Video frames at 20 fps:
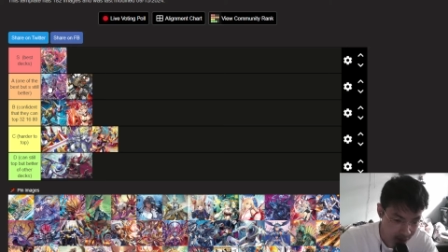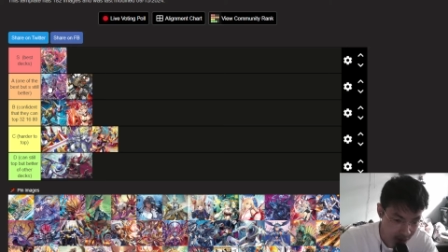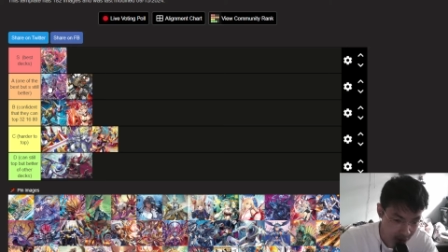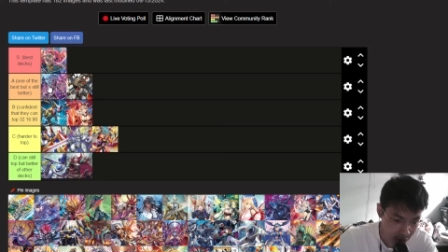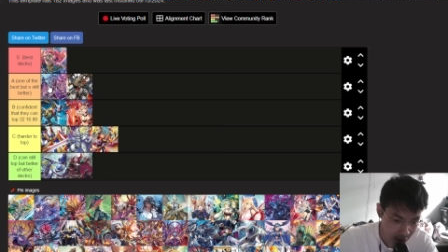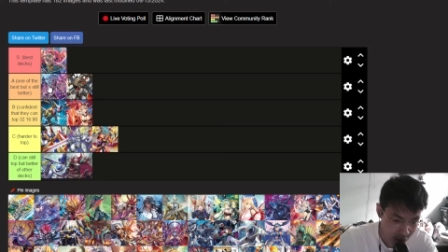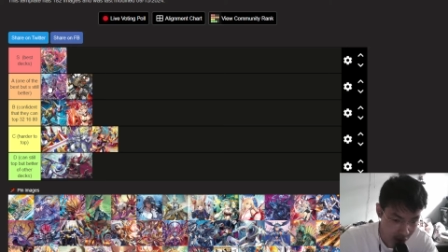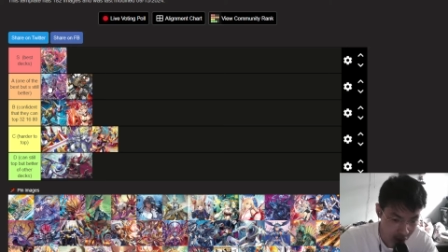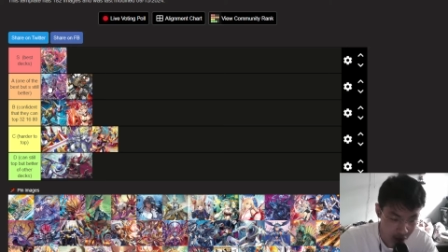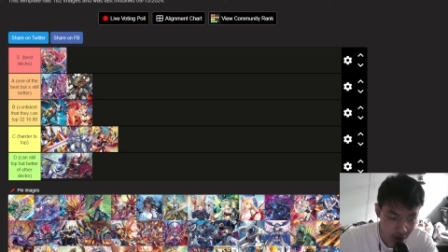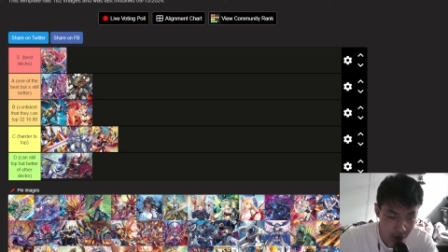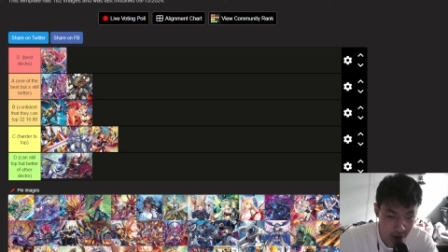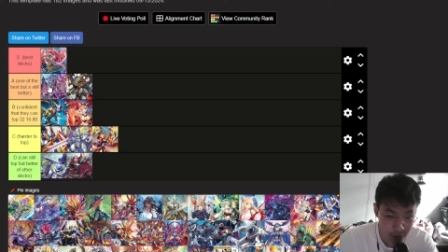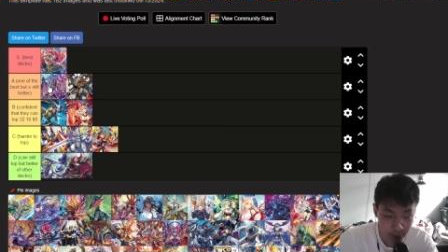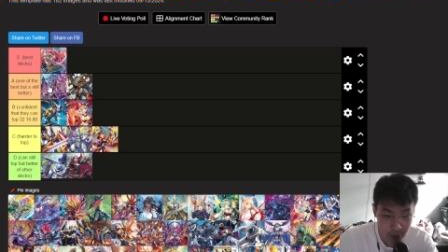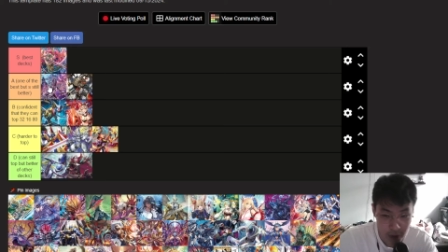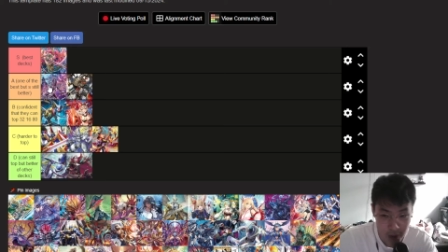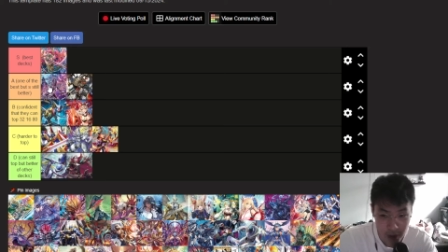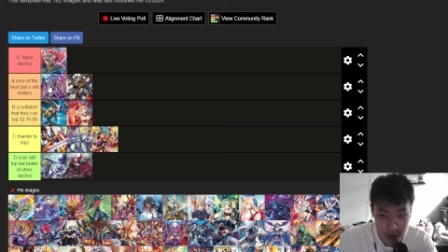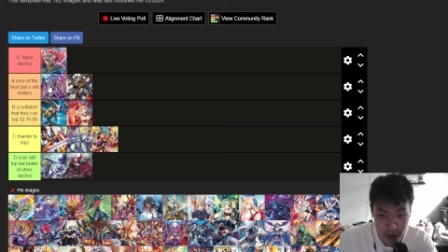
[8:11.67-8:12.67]
You have a
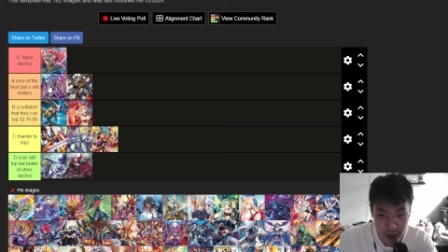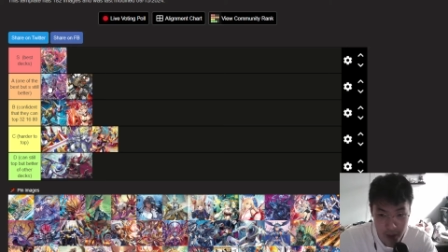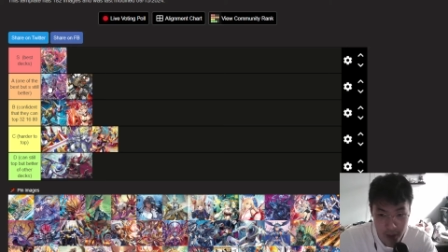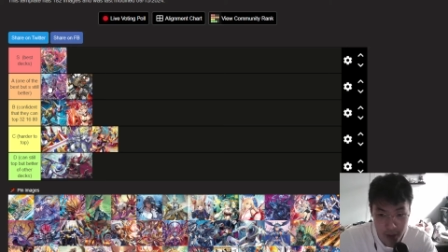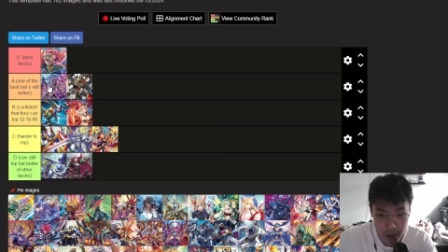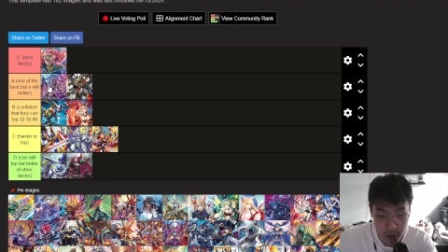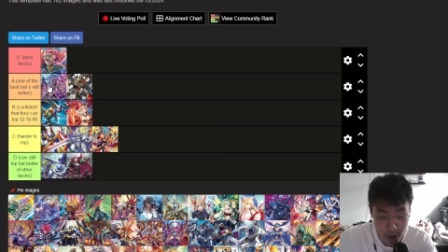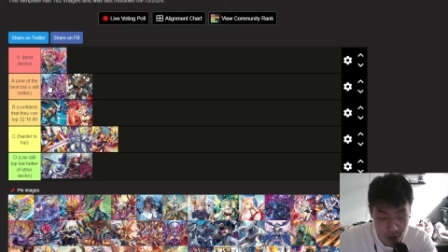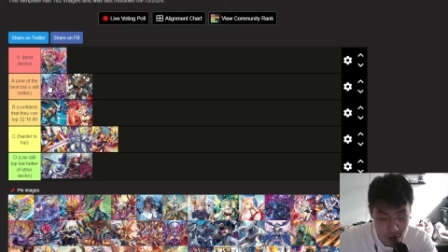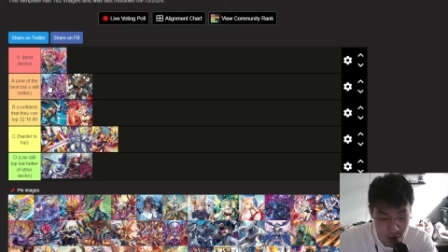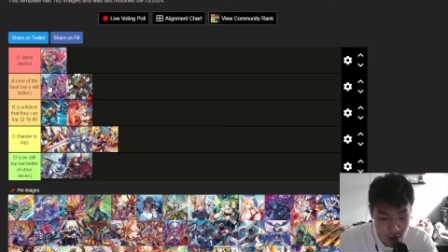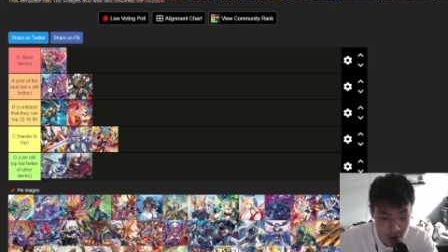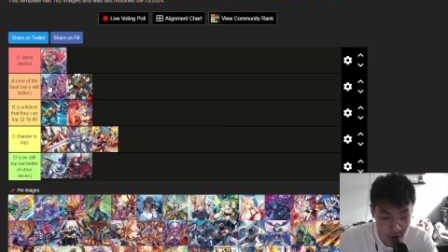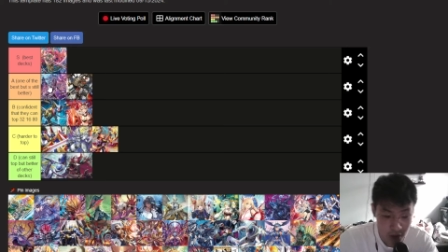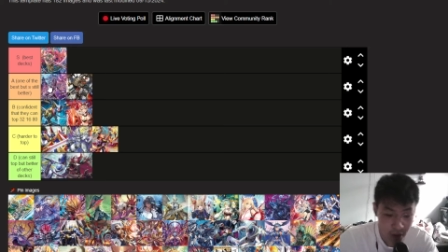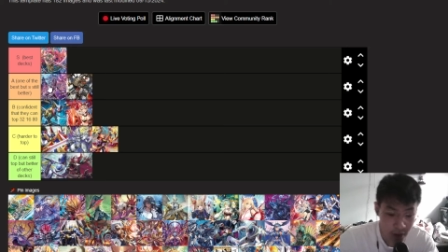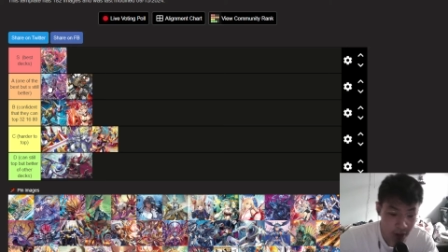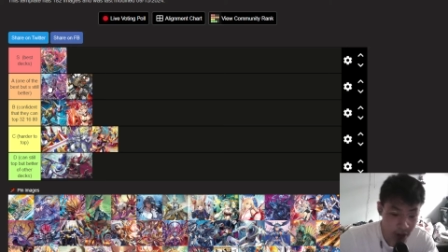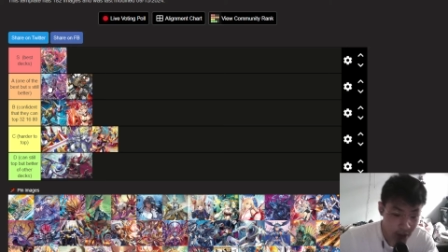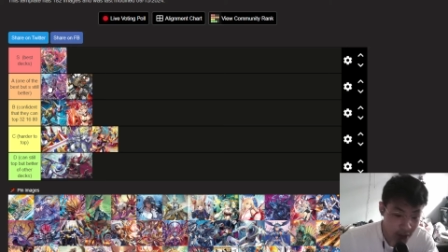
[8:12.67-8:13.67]
pretty strong
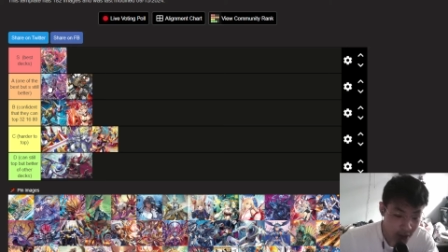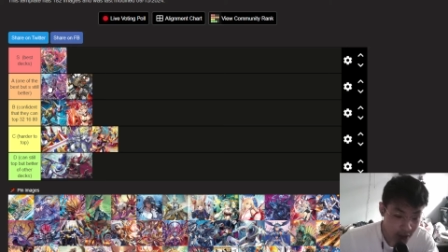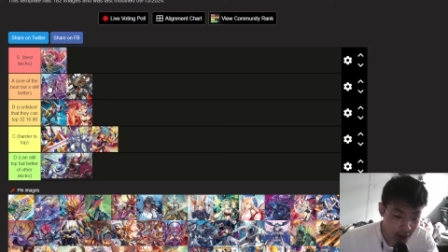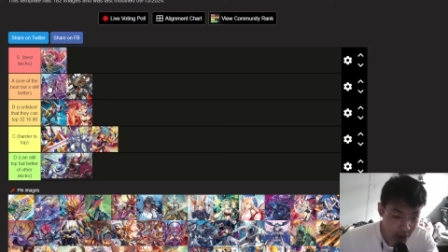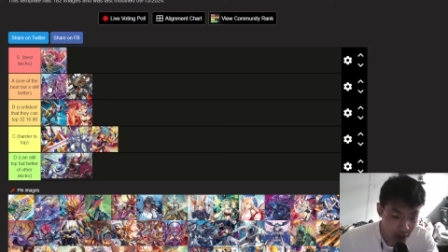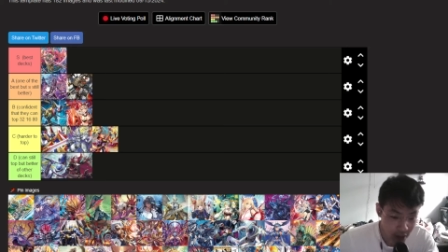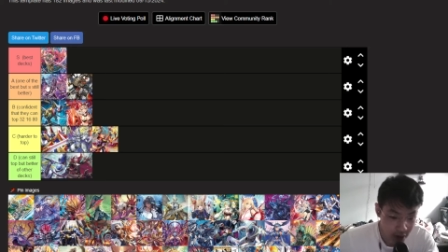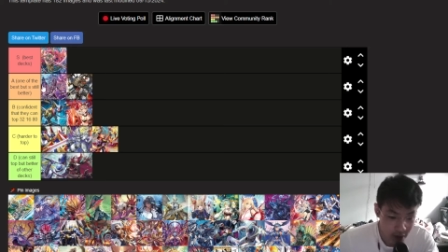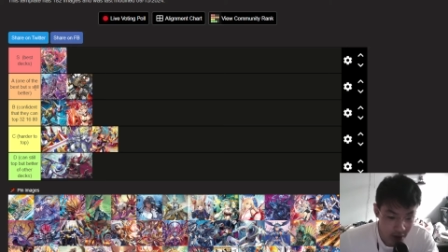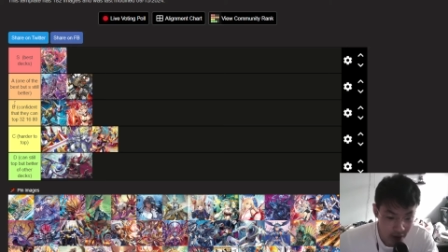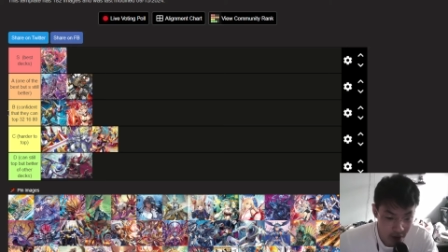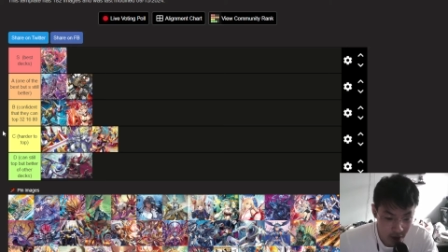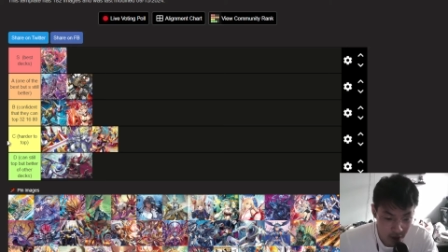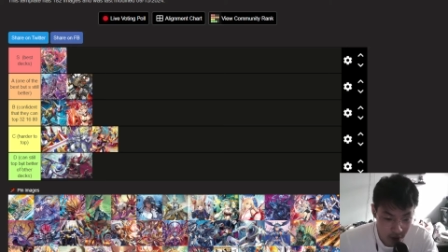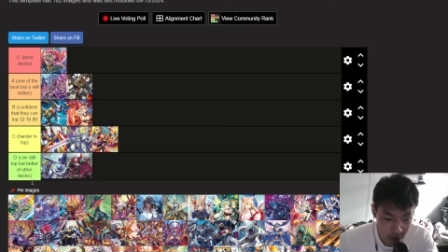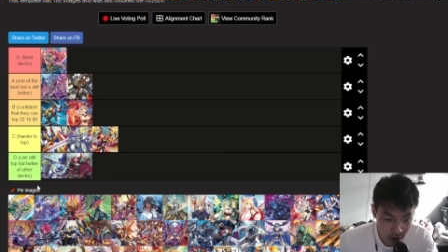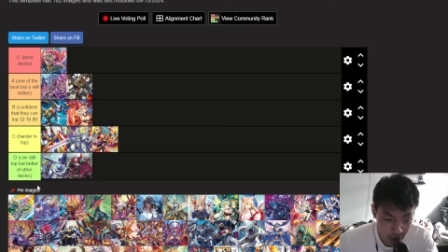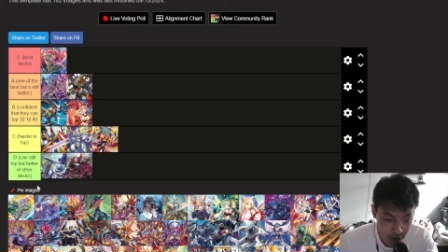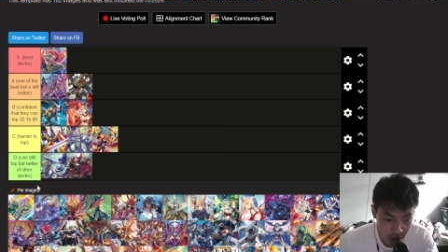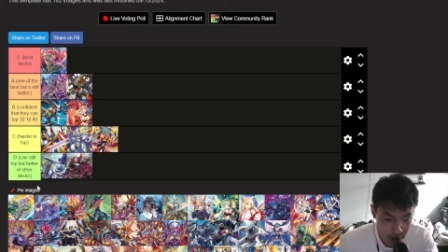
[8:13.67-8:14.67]

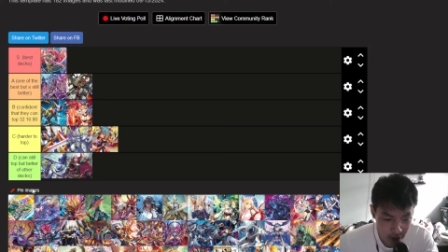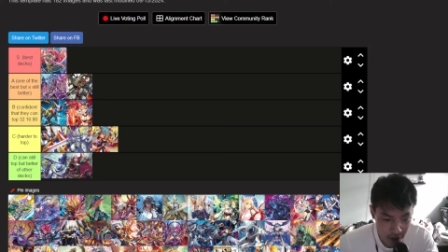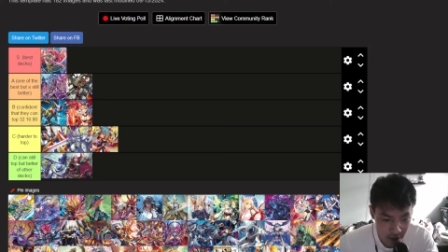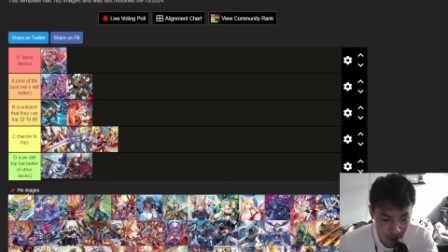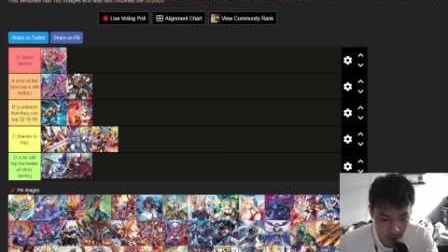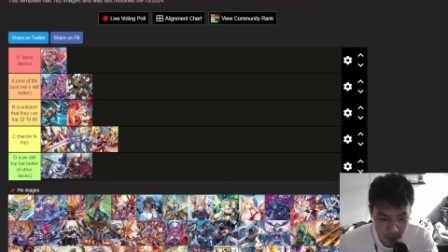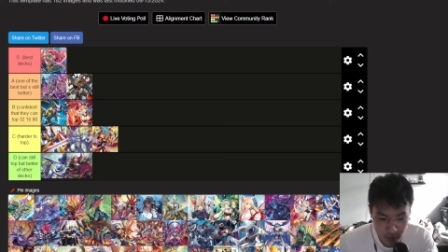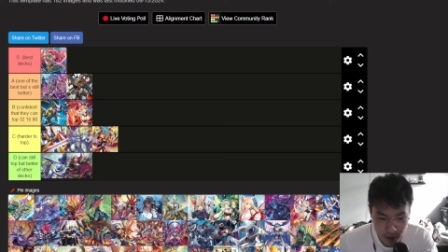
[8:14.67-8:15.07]
early game.